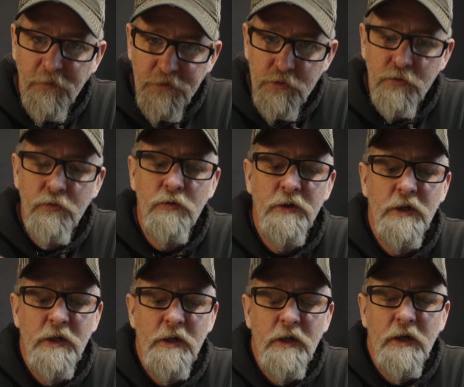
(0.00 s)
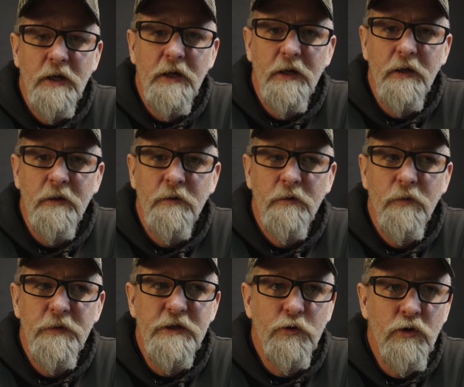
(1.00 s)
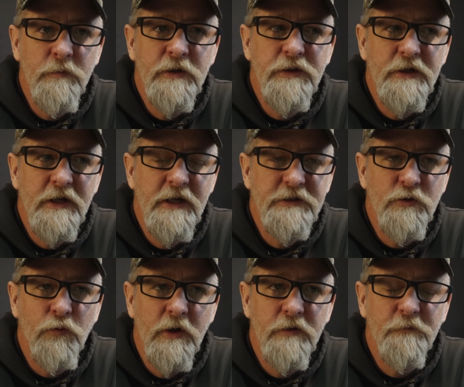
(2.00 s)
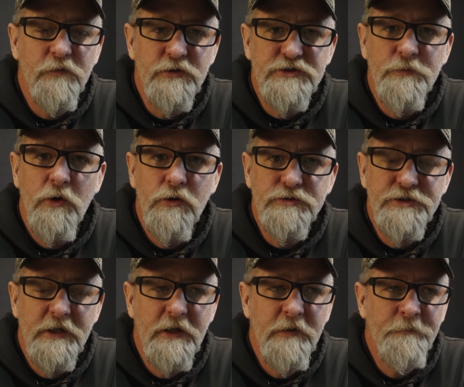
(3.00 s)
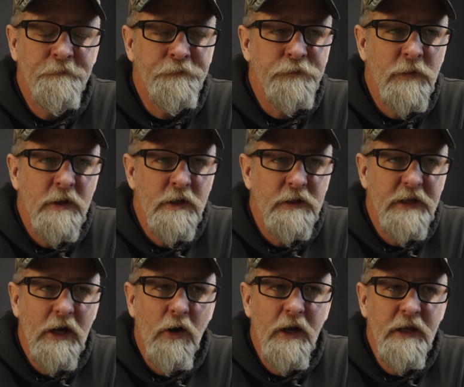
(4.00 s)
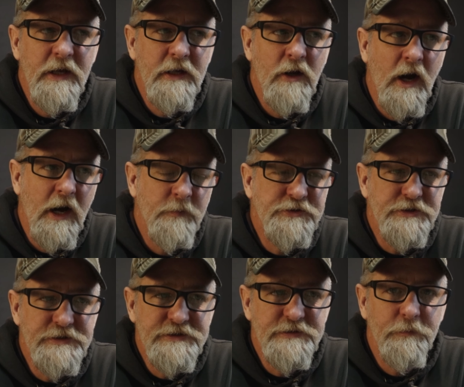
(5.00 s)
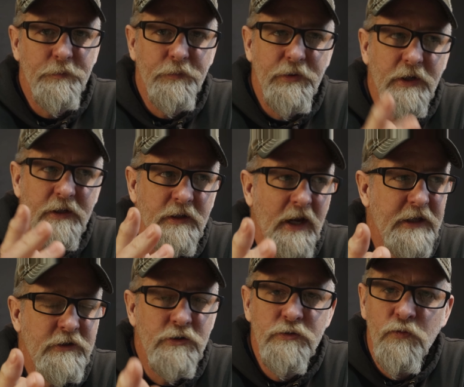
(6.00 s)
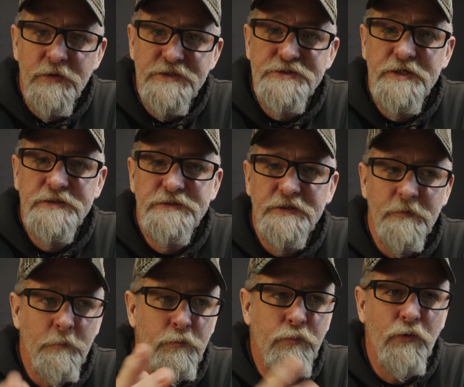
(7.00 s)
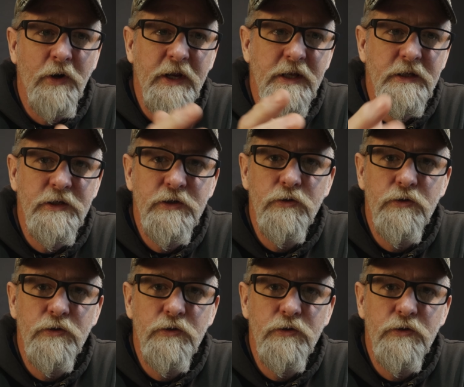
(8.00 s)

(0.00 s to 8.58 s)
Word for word: with you, uh, the equipment that I had to rent for a small job. Now I had options, but I couldn't resist it. Brand